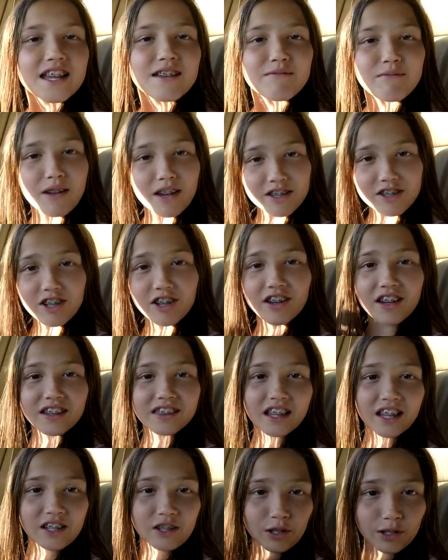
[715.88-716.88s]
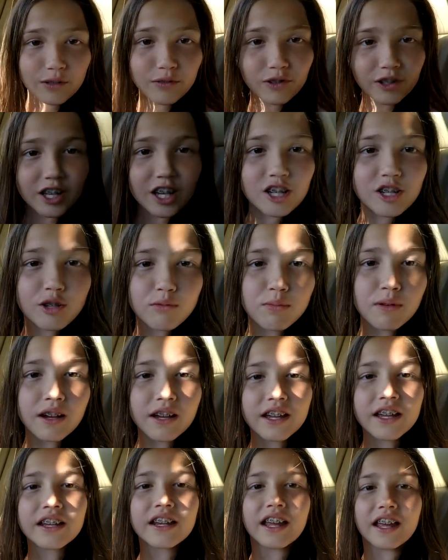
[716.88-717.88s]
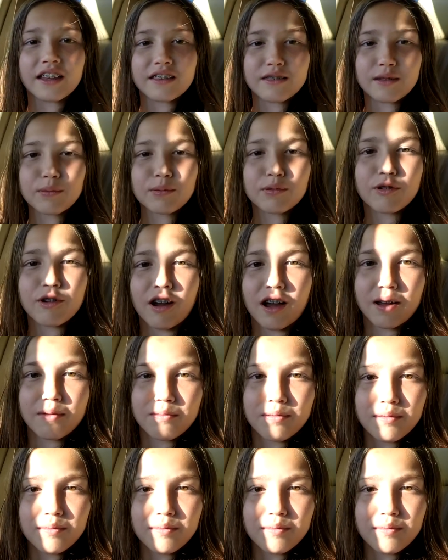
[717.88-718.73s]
make sure you hit that notification button and subscribe.